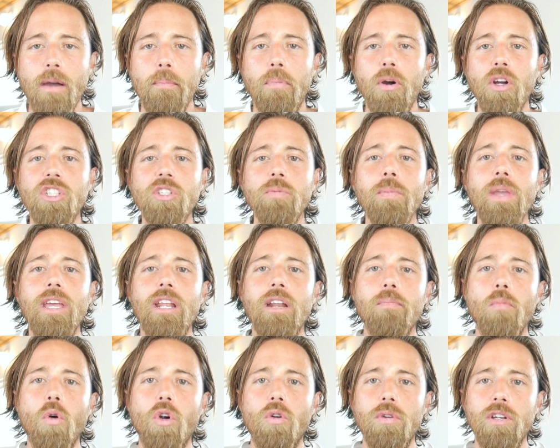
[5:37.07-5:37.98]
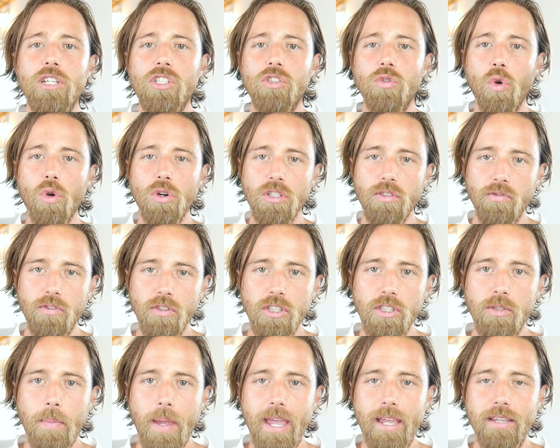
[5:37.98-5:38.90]
puts me in a more resourceful
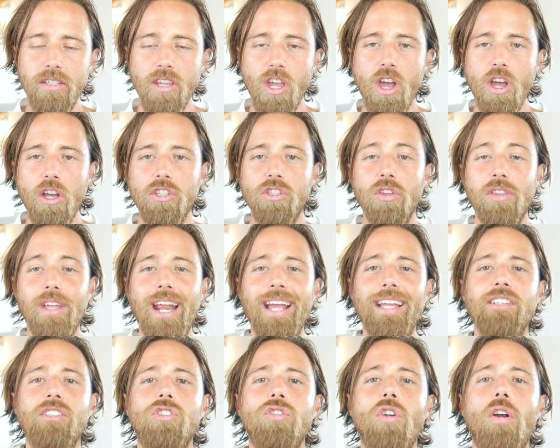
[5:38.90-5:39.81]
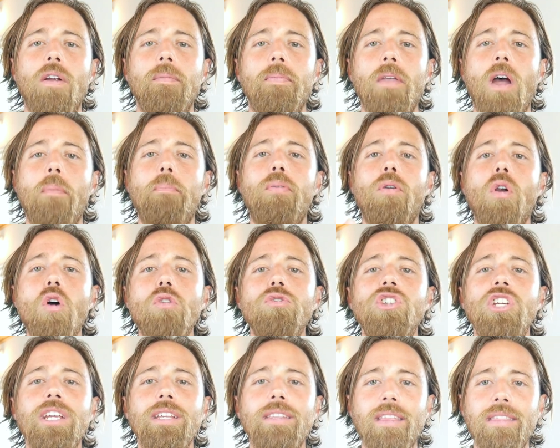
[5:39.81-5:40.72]
space so that I can start
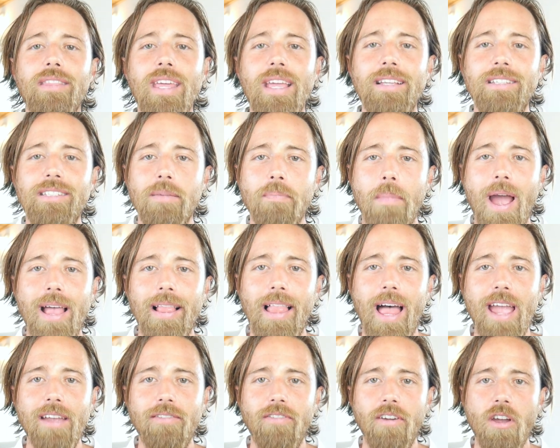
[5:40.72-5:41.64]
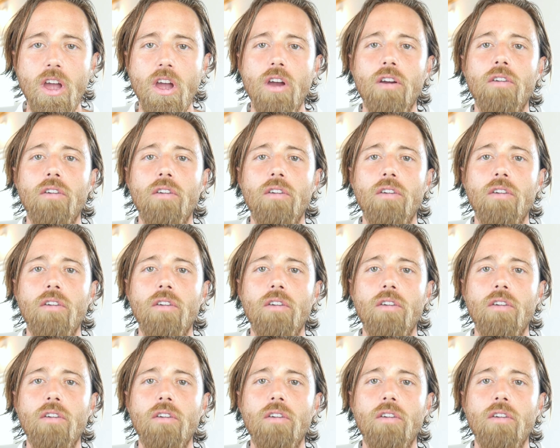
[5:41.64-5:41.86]
approaching the things in my life